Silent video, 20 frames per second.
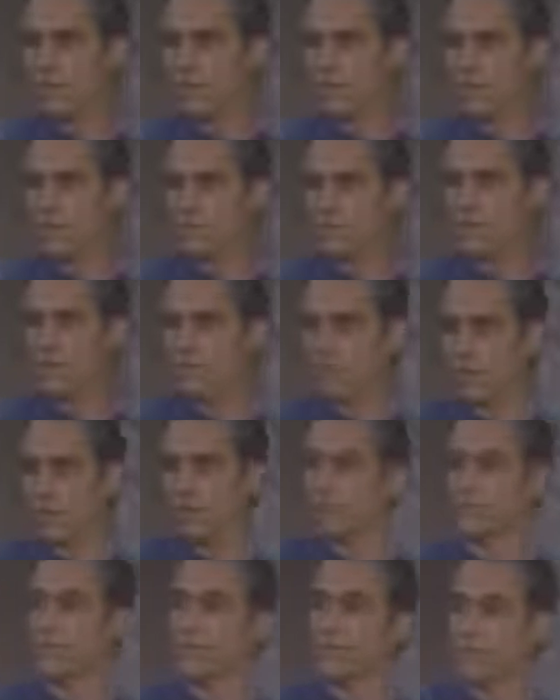You know, the place where
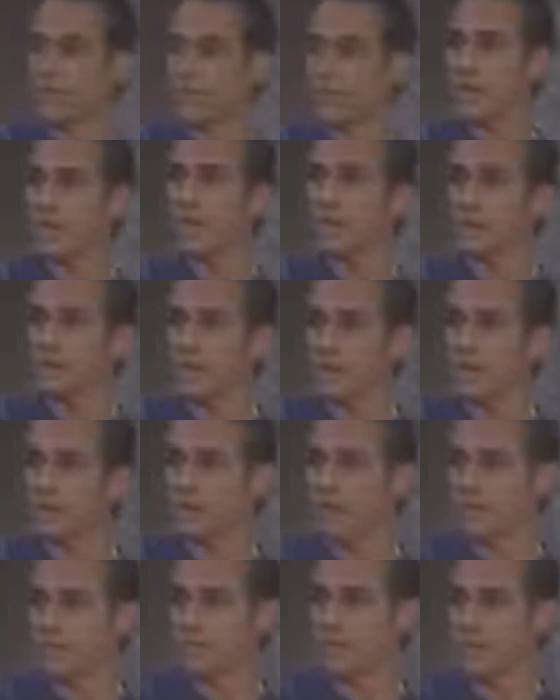I was going to get married was a
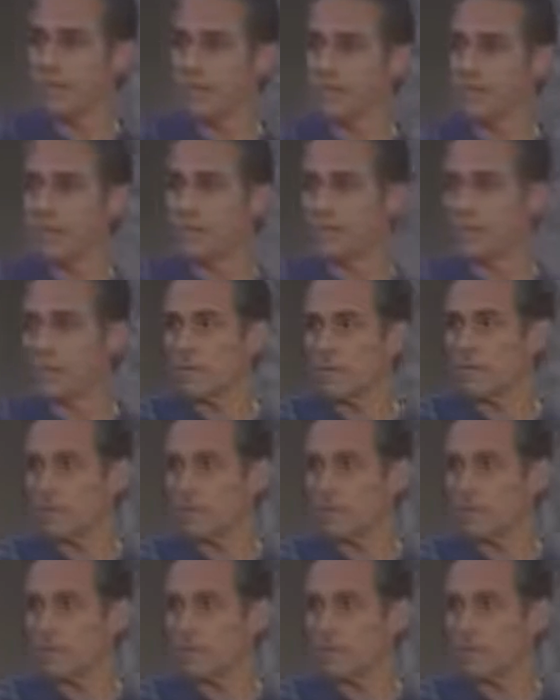lot bigger than this.